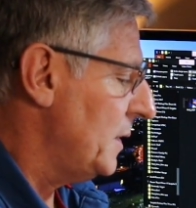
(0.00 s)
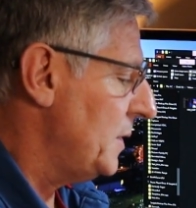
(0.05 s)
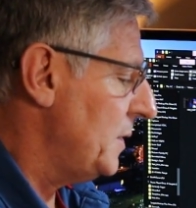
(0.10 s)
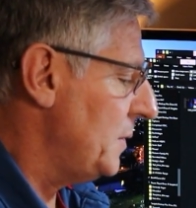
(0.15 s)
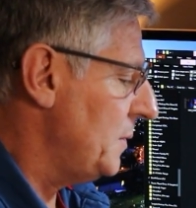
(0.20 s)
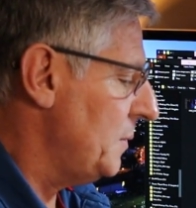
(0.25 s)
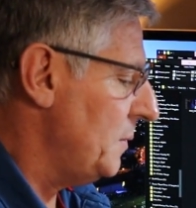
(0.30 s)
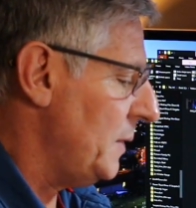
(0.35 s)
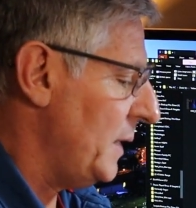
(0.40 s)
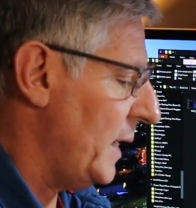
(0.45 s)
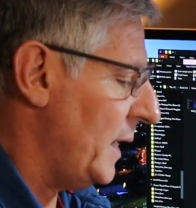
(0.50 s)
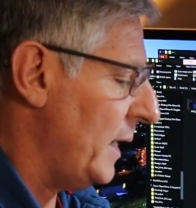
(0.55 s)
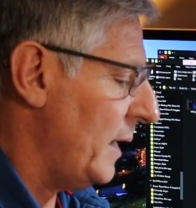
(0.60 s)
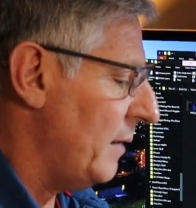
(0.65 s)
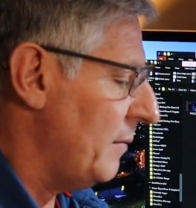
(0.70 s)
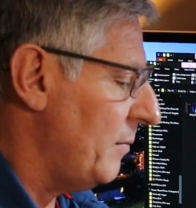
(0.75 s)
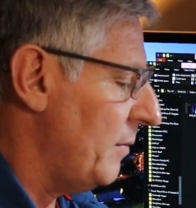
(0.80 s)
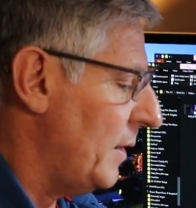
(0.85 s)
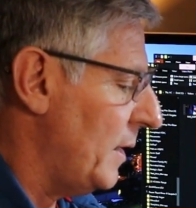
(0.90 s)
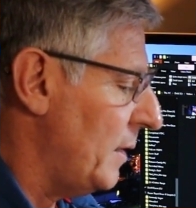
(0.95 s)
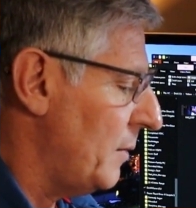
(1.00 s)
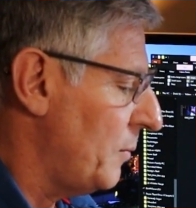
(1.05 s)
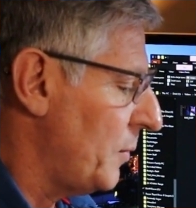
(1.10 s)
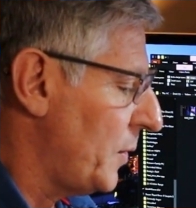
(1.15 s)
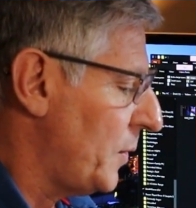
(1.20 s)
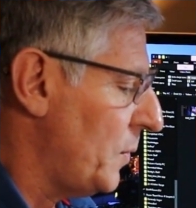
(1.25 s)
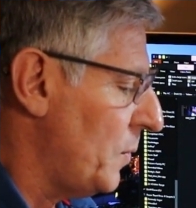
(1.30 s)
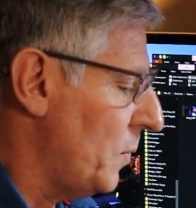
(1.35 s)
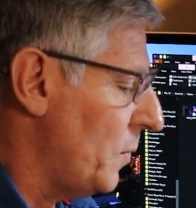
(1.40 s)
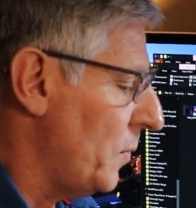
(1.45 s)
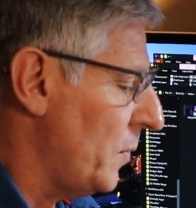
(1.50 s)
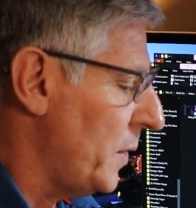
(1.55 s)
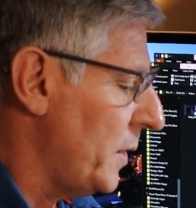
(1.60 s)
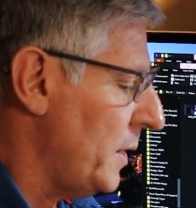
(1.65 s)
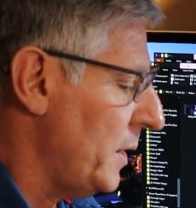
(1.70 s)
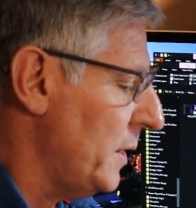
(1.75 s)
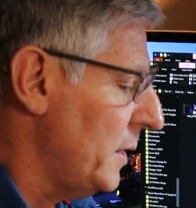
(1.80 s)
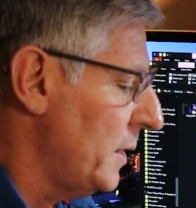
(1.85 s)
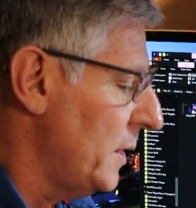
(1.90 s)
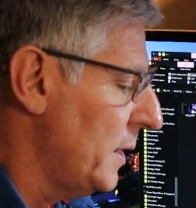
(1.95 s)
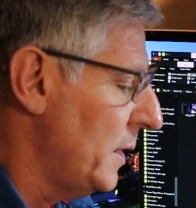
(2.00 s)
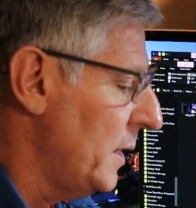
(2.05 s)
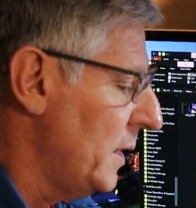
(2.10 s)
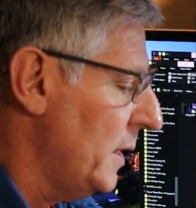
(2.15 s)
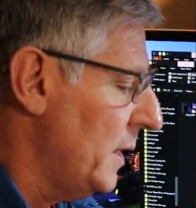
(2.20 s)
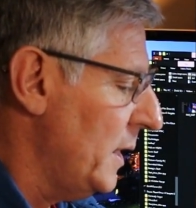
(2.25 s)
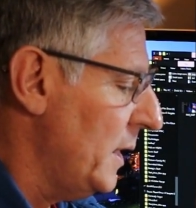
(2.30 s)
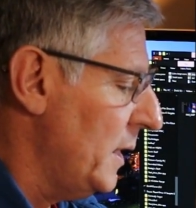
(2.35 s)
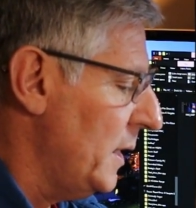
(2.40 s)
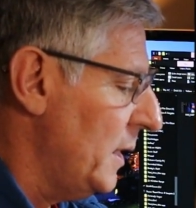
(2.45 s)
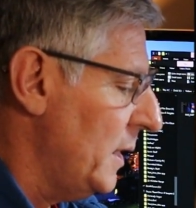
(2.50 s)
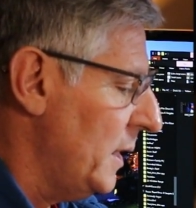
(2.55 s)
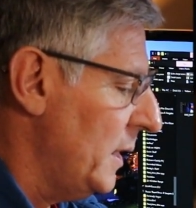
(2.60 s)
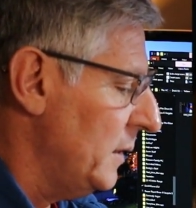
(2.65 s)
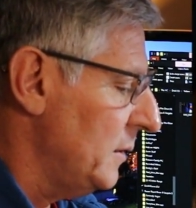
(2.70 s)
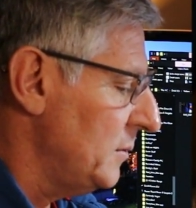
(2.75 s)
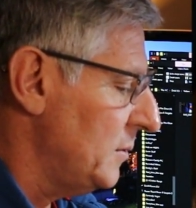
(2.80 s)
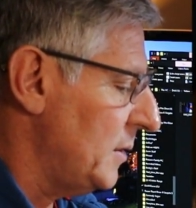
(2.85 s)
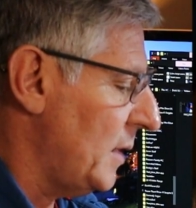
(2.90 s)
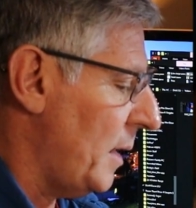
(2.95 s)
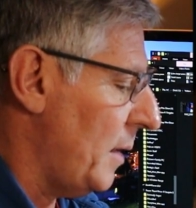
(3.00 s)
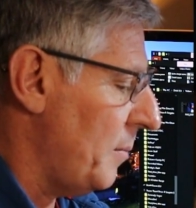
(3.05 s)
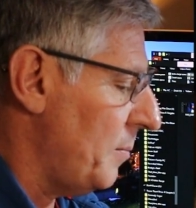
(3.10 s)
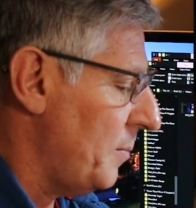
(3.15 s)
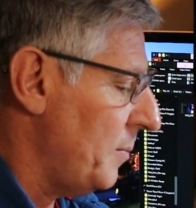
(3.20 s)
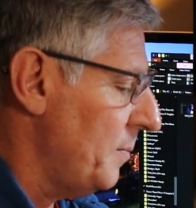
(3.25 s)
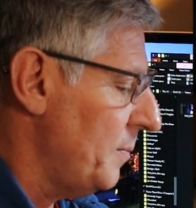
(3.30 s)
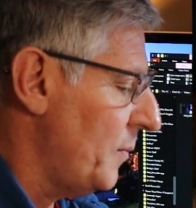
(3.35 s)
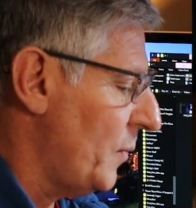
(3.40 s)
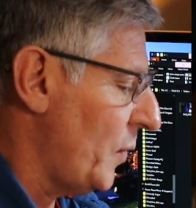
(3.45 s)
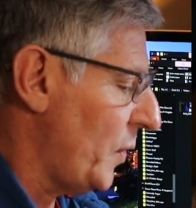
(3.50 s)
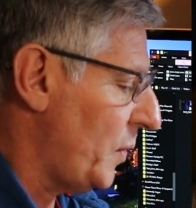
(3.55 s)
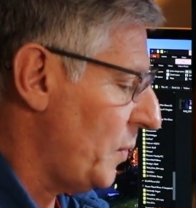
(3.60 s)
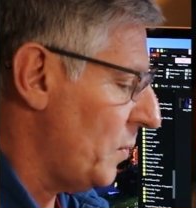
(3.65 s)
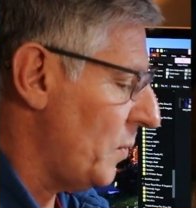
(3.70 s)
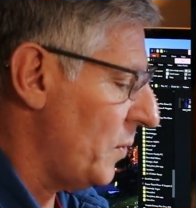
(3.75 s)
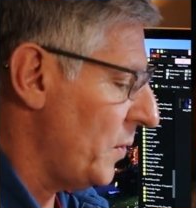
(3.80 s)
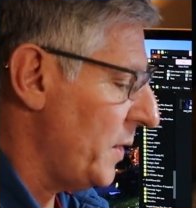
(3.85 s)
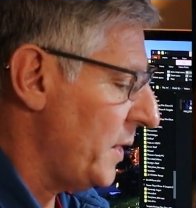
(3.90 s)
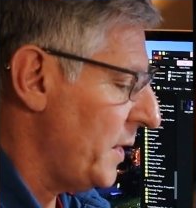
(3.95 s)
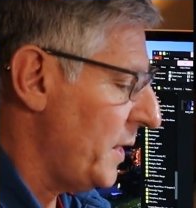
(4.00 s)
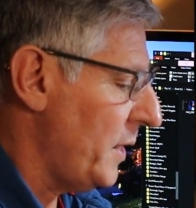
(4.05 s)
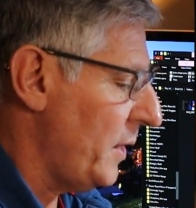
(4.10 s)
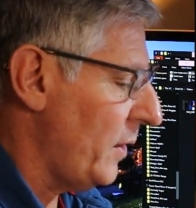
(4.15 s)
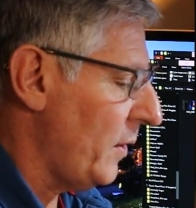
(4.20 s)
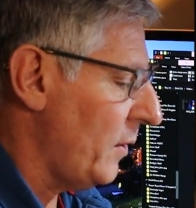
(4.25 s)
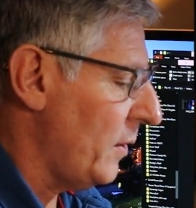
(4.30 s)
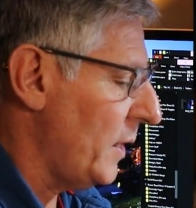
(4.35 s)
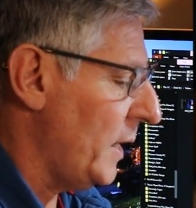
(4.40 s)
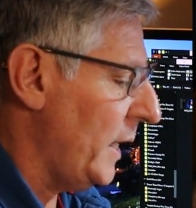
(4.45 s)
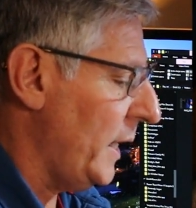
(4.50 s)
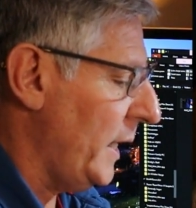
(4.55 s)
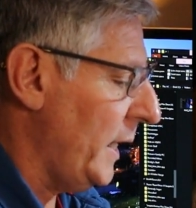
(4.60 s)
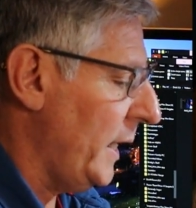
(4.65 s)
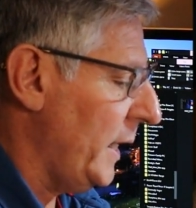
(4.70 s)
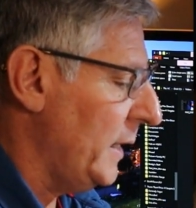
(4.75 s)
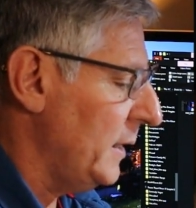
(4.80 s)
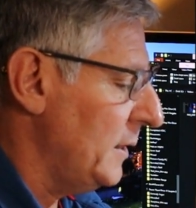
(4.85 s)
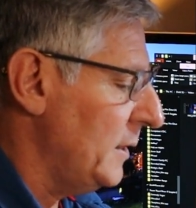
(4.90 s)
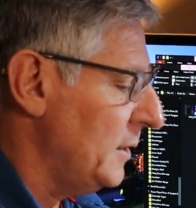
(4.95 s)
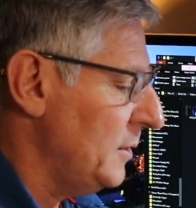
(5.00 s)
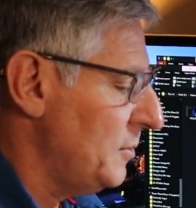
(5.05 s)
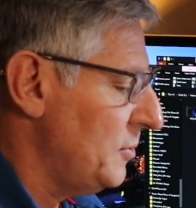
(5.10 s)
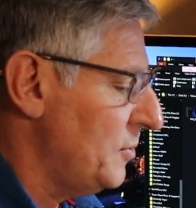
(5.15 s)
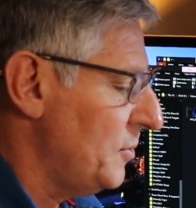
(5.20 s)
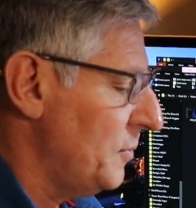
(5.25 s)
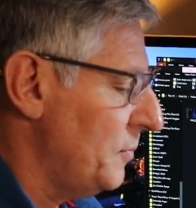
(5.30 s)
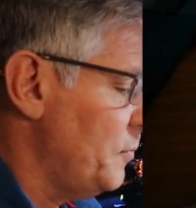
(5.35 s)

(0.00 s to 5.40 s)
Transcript: You have record, stop record here, and this